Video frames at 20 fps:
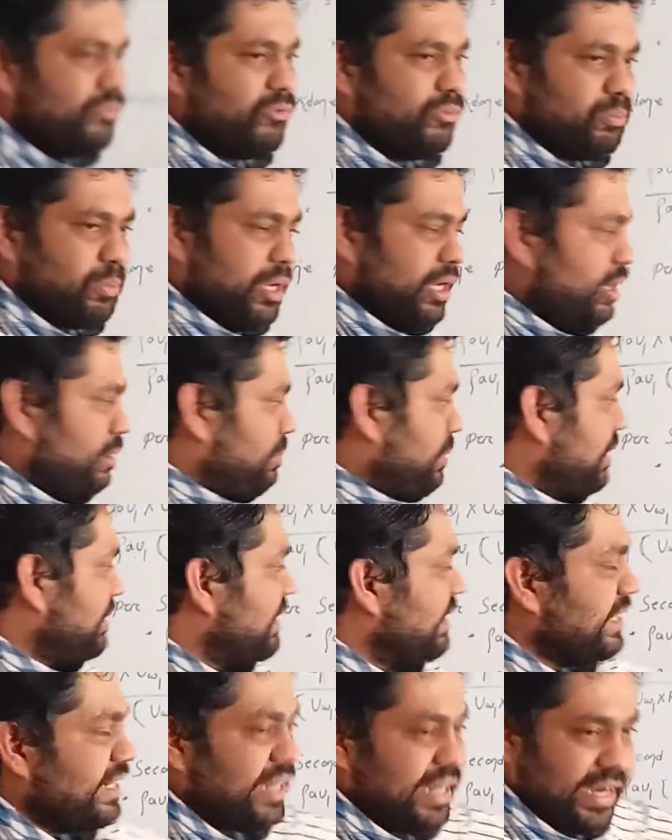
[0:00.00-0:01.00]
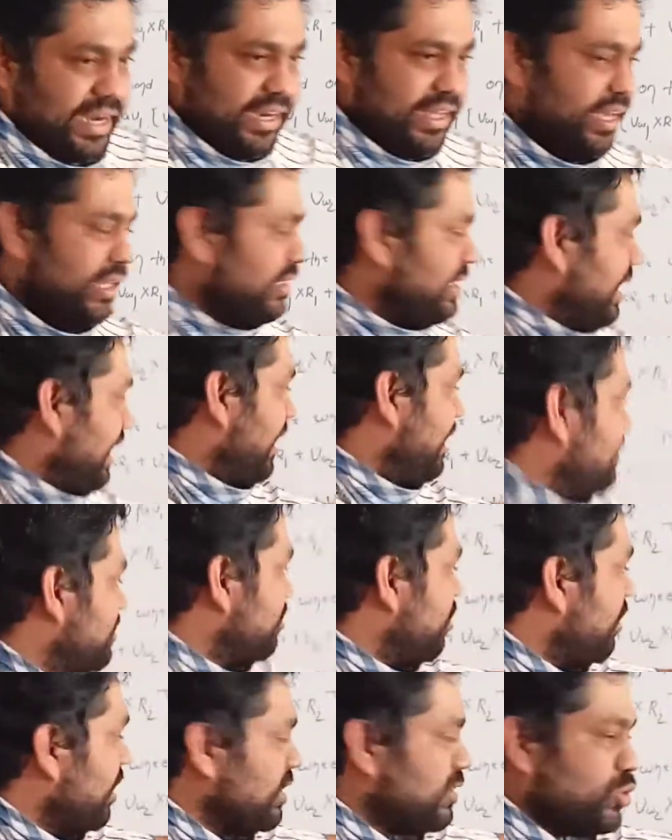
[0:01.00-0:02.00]
if you present in radian, that
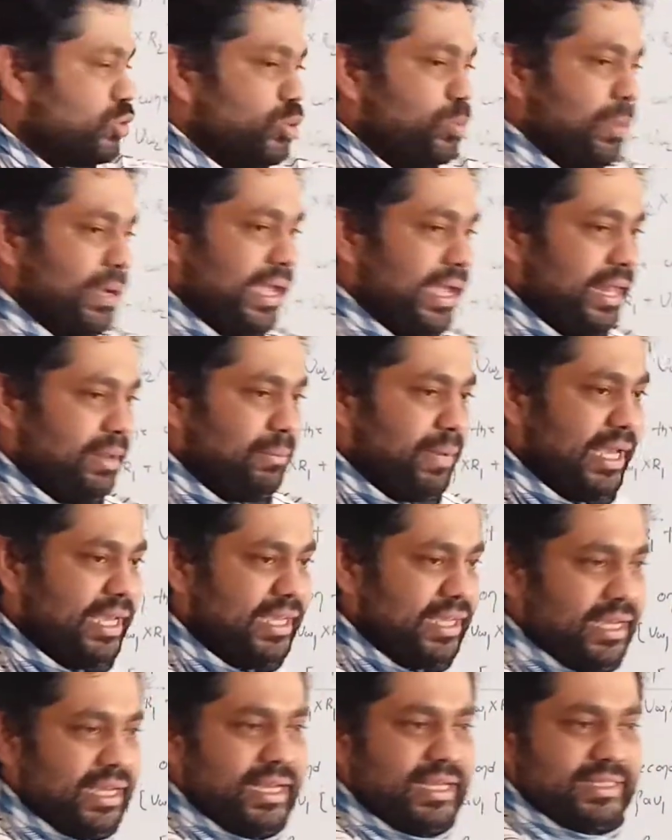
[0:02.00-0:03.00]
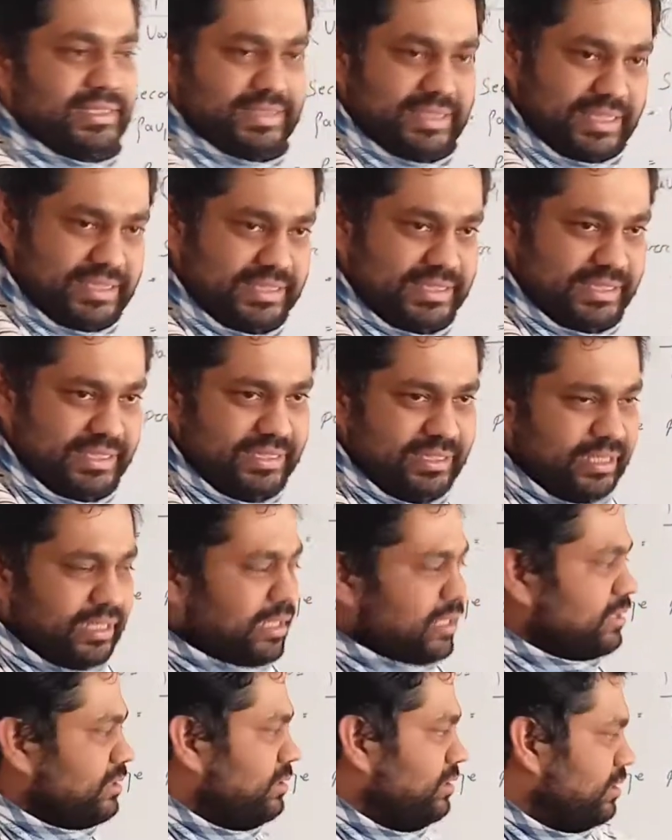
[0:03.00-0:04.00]
is called as 2 pi n by 60.
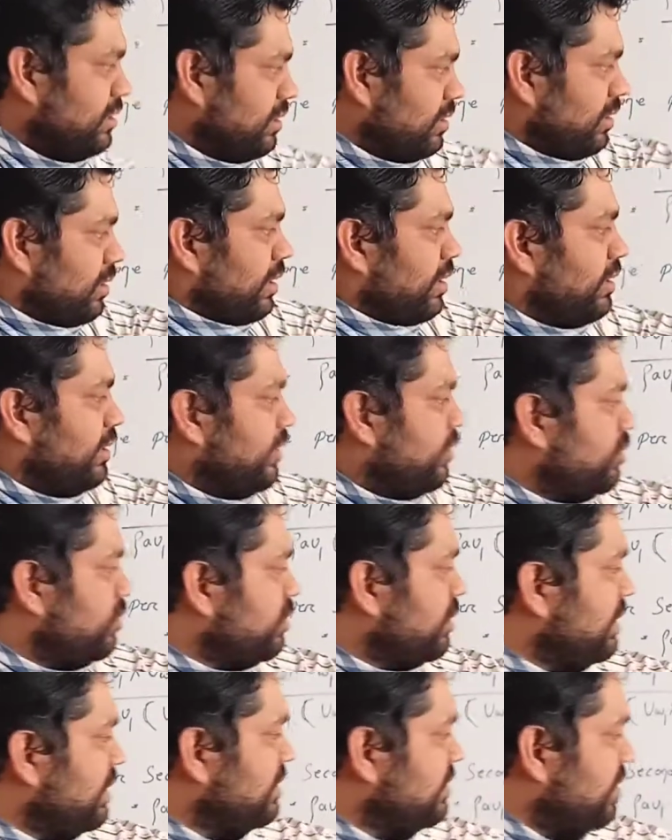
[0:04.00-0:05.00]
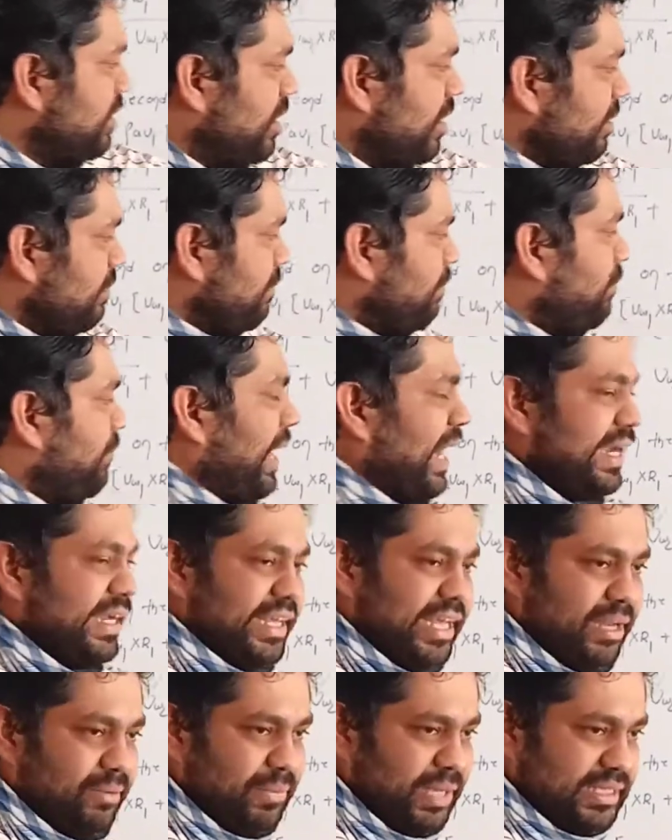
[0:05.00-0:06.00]
So u is your pi
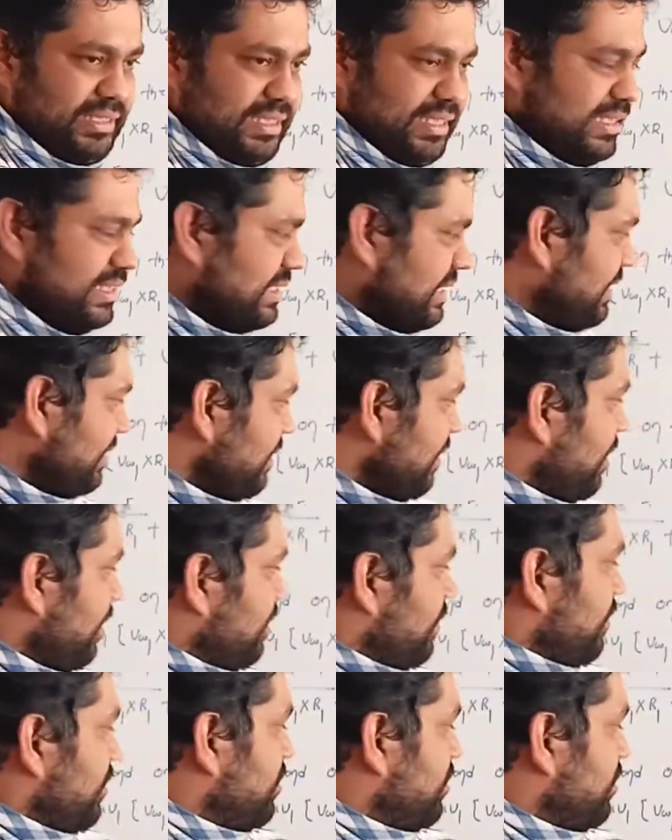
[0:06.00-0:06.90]
dn by 60.